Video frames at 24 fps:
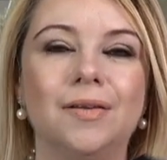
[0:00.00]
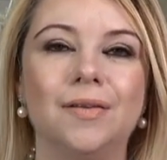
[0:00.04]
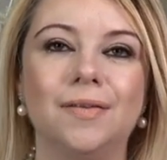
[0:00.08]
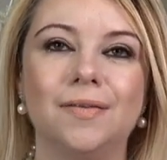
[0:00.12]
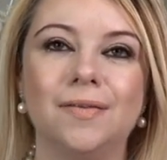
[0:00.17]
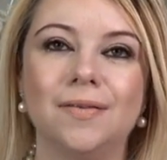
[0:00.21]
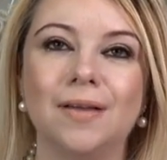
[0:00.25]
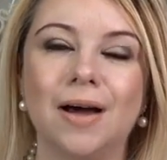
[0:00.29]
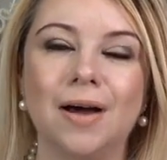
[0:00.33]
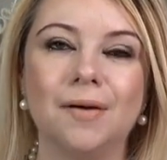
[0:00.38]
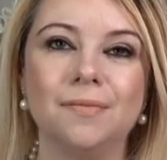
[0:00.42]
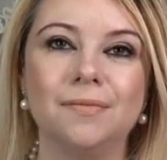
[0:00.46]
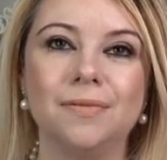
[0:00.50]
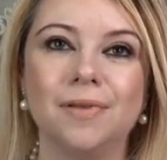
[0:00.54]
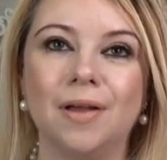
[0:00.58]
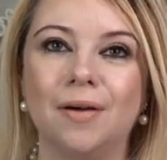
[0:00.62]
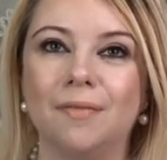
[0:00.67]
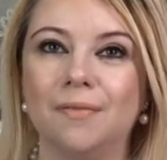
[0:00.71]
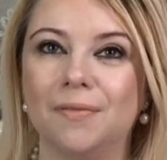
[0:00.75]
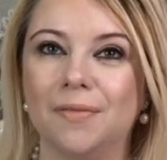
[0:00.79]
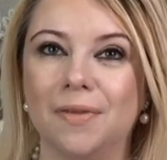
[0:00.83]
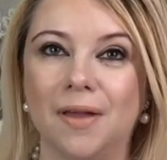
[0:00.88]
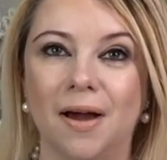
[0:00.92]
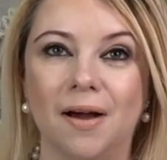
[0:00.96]
love,
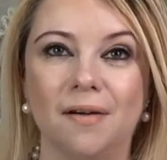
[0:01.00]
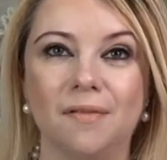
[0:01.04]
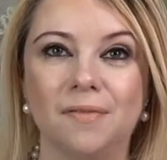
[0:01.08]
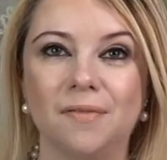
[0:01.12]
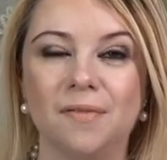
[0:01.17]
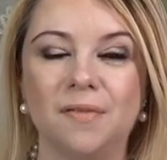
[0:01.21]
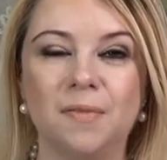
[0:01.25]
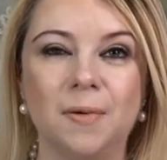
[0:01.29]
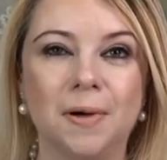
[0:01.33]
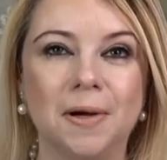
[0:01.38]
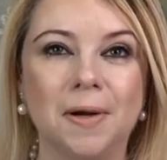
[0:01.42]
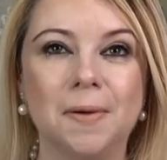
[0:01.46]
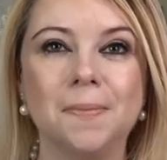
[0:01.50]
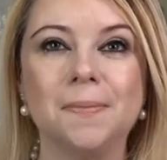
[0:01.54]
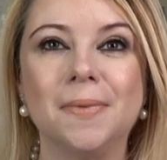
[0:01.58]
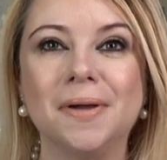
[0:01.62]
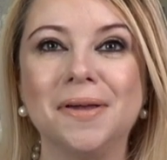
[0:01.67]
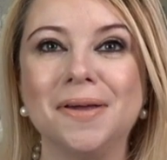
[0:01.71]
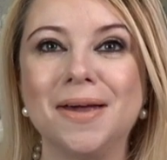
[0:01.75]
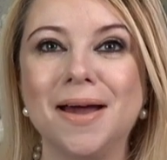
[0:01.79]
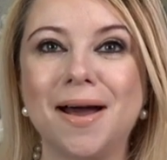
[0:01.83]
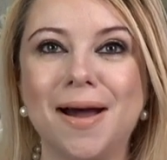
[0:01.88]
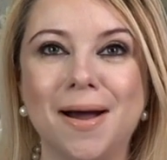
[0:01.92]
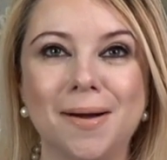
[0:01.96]
love, love. One of
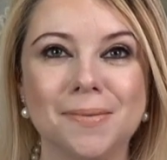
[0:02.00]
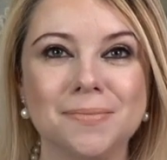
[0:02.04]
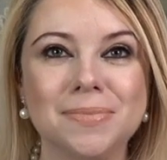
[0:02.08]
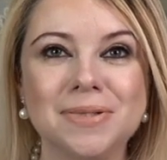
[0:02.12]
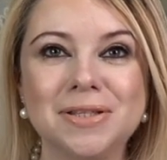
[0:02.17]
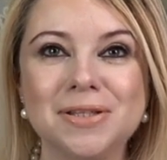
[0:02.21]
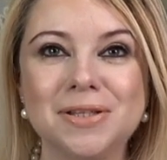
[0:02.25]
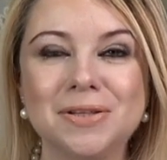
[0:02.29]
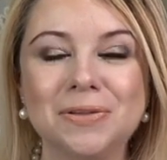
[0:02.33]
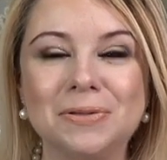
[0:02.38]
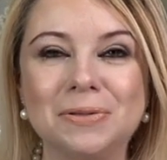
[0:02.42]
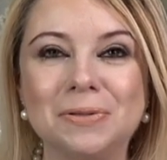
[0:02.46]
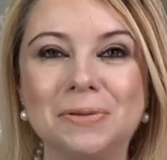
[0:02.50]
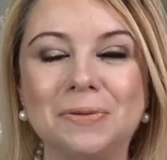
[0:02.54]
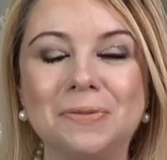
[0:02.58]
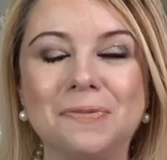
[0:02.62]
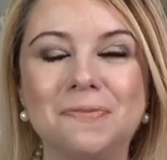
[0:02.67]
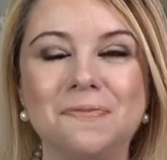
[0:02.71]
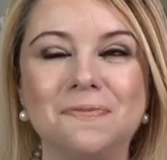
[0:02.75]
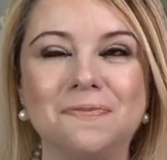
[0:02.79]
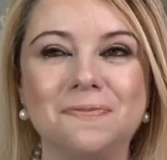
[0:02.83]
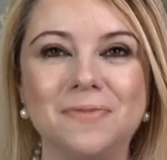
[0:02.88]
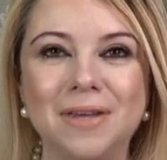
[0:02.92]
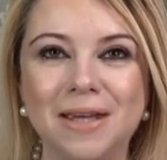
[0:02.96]
my absolute
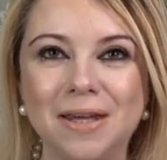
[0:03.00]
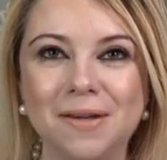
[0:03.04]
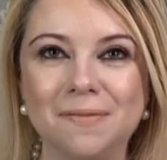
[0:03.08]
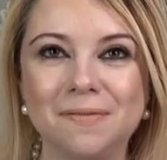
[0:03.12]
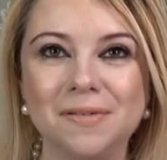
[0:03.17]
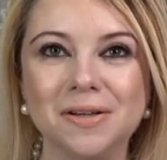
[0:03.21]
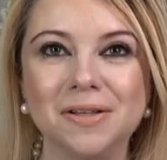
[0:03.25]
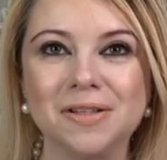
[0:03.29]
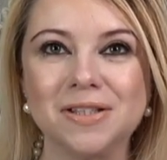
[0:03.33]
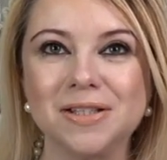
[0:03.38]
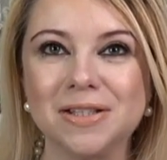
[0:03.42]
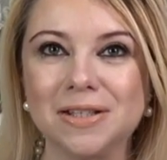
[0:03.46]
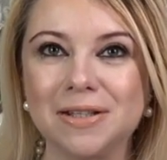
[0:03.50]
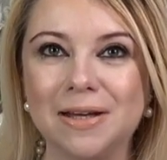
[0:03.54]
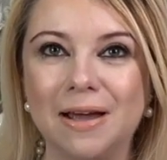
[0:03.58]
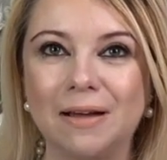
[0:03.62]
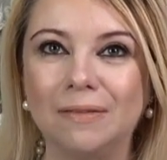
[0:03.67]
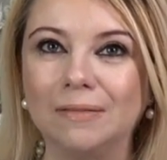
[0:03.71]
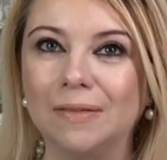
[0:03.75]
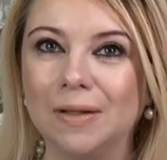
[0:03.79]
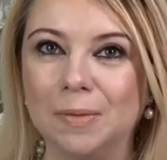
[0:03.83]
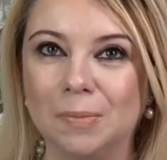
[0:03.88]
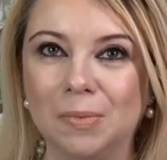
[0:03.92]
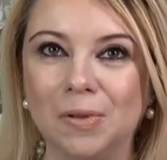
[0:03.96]
favorite
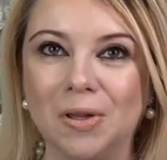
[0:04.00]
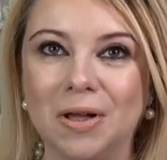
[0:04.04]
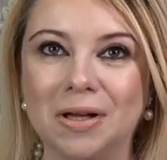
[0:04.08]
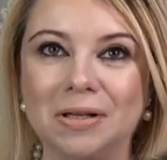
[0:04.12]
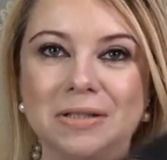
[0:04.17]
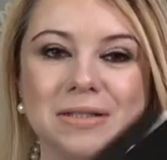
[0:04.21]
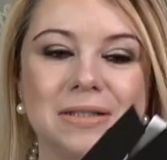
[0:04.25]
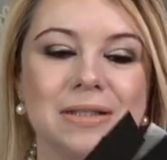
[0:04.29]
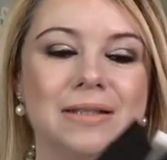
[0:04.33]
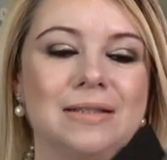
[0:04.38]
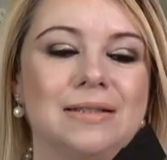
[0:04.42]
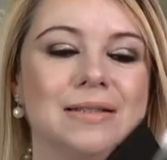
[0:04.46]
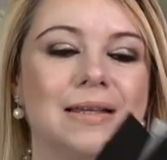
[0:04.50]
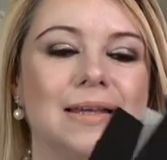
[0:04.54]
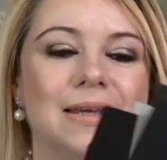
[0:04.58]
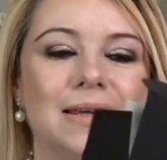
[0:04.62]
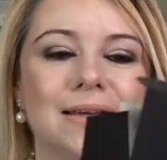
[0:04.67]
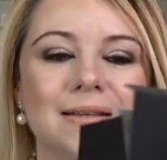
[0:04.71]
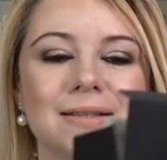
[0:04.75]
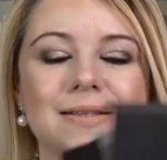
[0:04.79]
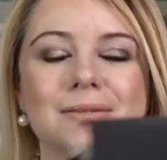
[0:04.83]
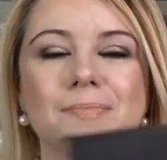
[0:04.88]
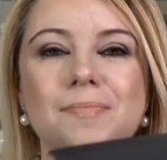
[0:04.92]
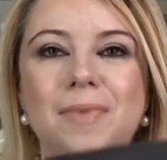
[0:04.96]
Chanel lip glosses
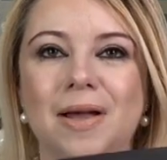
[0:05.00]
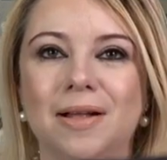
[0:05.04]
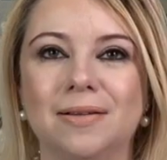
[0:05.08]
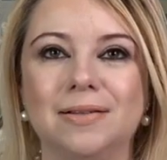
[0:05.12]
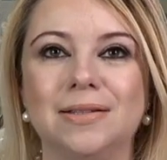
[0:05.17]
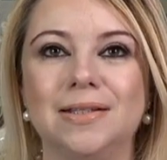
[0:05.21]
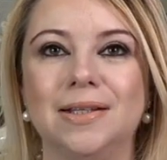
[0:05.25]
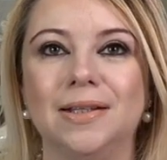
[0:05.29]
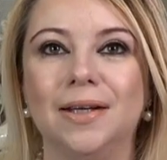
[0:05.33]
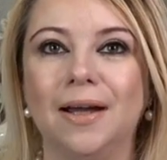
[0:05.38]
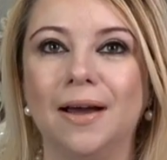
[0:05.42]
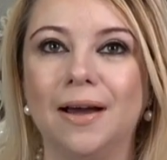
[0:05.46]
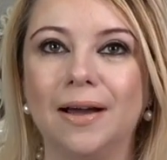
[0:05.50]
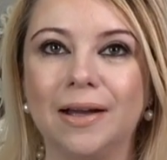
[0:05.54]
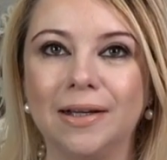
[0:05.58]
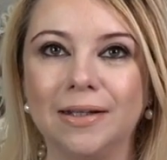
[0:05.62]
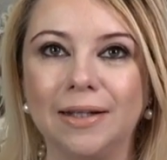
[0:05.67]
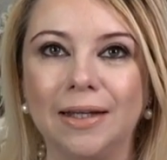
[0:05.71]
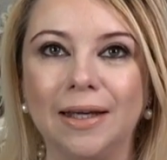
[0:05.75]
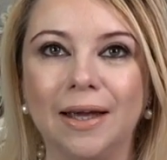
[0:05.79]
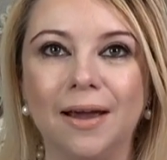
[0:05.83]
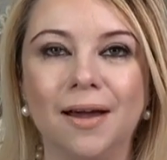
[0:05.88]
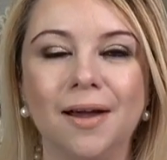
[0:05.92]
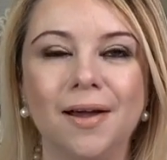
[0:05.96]
is Melted
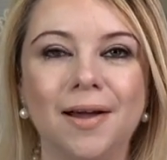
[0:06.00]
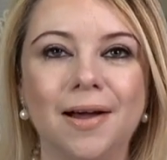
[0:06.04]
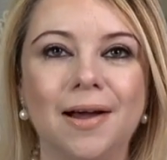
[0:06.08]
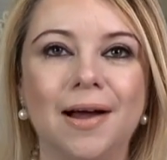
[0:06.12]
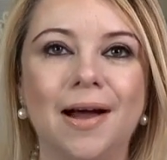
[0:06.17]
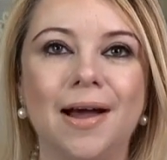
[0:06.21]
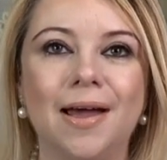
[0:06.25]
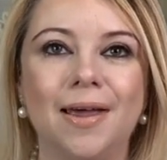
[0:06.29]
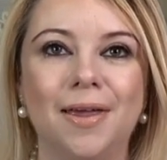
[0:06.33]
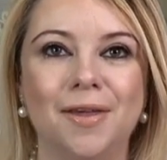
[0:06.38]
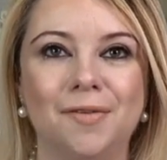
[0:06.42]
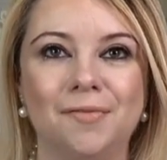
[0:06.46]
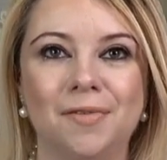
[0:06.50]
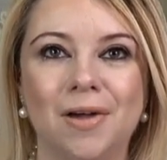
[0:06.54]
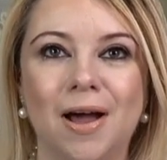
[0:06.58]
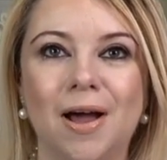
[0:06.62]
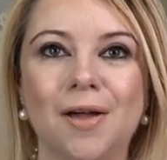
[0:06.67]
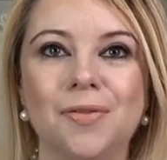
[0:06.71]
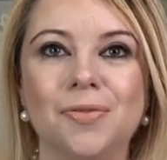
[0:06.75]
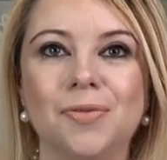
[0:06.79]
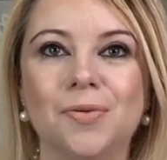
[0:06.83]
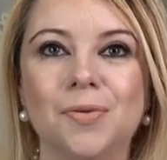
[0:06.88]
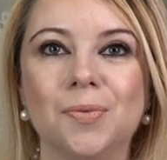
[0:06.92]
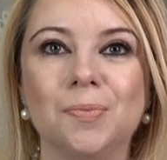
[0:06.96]
Honey. I have
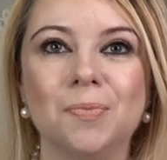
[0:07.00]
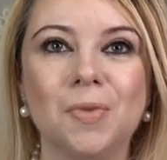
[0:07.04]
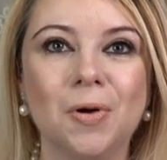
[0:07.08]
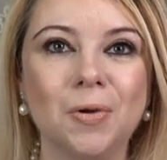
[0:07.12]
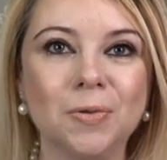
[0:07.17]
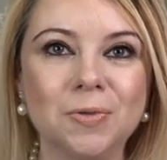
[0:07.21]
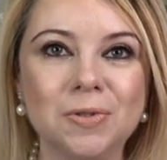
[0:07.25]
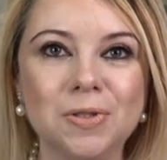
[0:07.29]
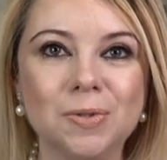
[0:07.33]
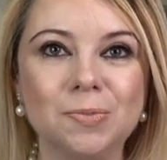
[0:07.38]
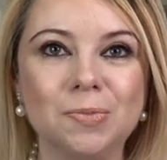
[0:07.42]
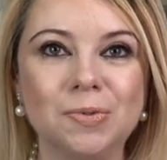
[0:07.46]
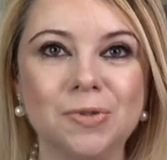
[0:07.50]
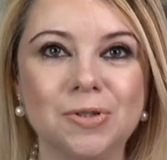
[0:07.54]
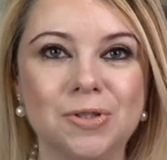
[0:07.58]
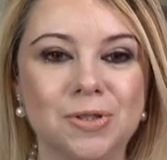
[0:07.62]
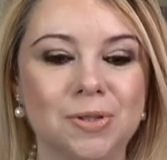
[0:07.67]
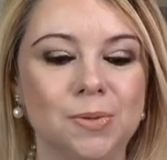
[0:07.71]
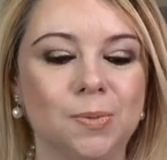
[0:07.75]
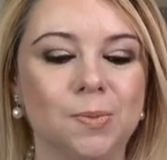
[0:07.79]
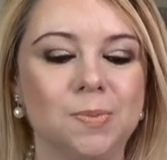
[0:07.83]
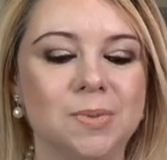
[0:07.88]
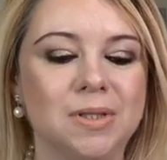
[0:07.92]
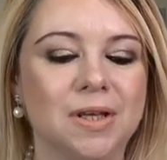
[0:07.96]
gone through multiple
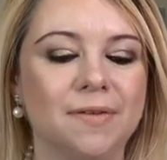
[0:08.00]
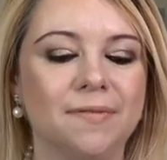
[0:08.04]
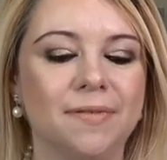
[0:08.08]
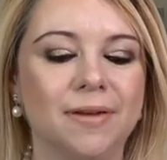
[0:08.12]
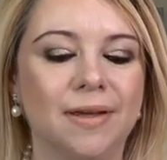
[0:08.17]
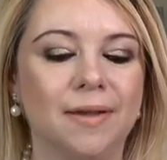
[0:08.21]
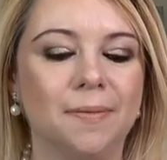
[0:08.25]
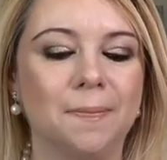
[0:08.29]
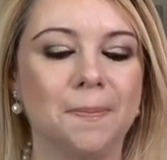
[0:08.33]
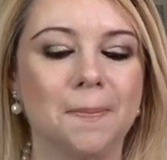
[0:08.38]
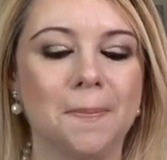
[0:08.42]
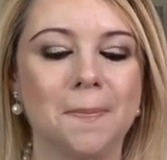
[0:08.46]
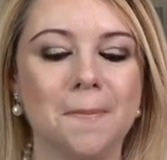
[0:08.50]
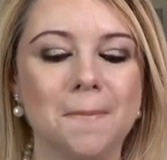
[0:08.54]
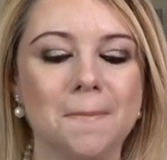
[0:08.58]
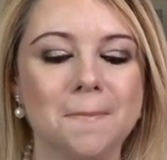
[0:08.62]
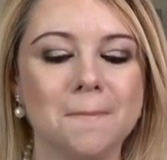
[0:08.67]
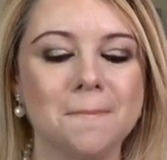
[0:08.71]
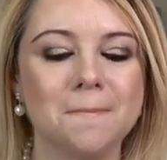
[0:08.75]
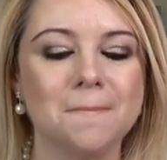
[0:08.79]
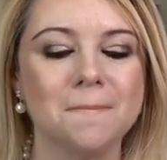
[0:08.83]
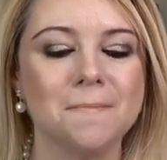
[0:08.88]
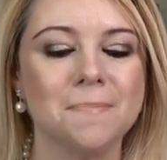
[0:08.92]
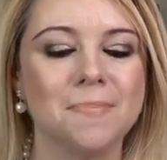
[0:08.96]
tubes of it.
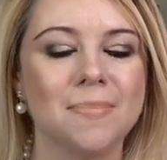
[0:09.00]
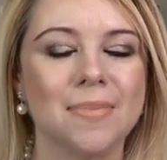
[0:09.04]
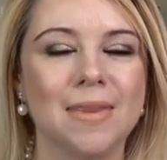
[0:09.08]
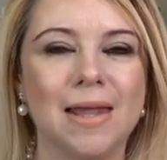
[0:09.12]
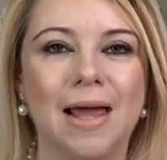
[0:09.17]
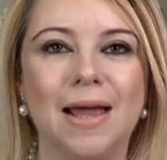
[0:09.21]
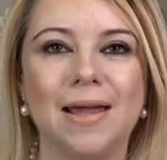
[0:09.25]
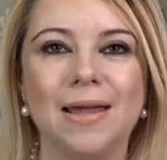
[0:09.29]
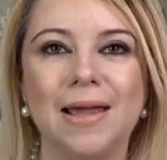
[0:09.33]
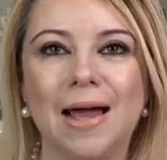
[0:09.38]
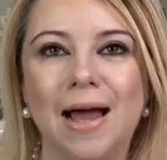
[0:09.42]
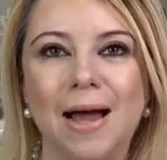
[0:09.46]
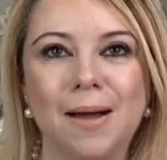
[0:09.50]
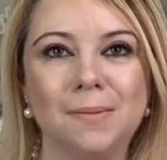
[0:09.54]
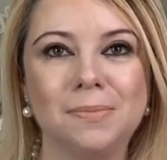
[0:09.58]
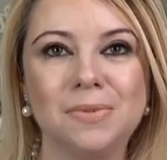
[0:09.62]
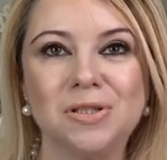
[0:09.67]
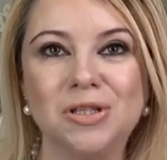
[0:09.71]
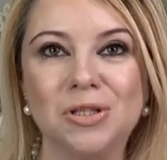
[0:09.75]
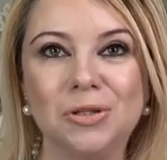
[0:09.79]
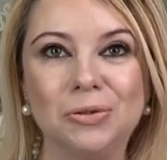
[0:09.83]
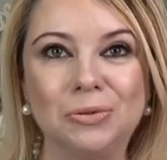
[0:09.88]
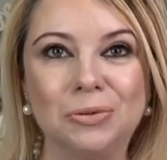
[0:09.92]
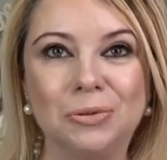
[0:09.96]
I
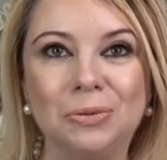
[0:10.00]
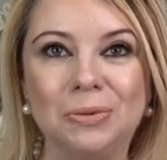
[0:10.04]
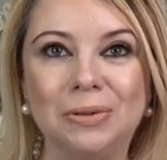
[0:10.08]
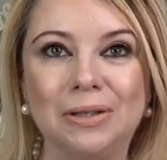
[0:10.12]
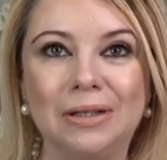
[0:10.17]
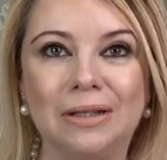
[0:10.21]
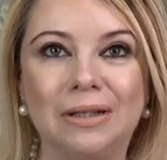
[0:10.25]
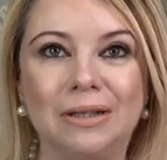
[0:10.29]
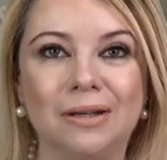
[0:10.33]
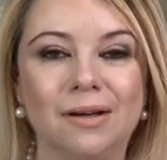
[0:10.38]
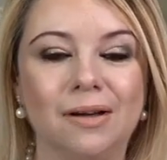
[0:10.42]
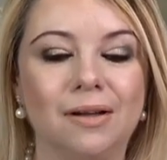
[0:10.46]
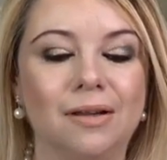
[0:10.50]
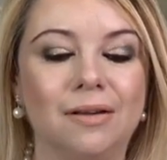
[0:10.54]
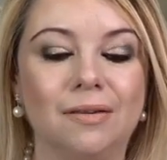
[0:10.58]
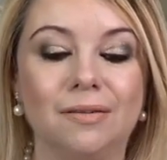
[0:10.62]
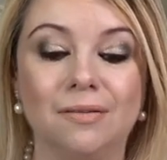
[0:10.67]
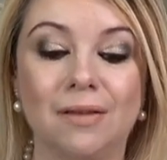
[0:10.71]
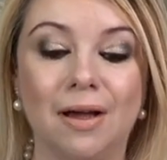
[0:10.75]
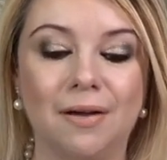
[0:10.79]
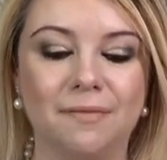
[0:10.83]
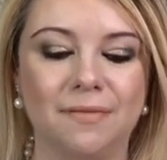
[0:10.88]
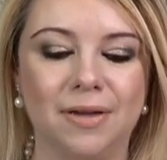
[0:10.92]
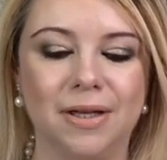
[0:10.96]
absolutely
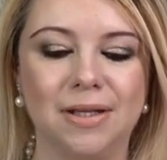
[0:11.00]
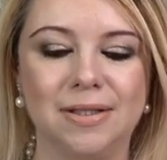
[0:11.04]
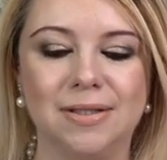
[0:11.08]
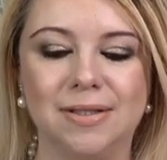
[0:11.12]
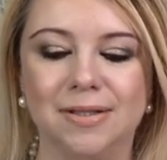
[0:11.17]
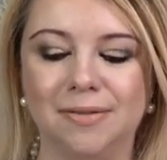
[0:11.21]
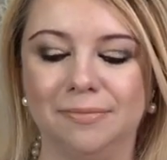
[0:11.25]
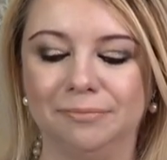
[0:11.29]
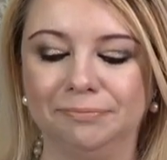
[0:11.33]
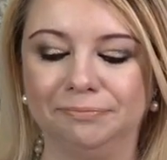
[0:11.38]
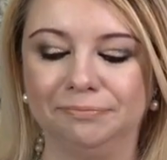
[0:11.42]
love it.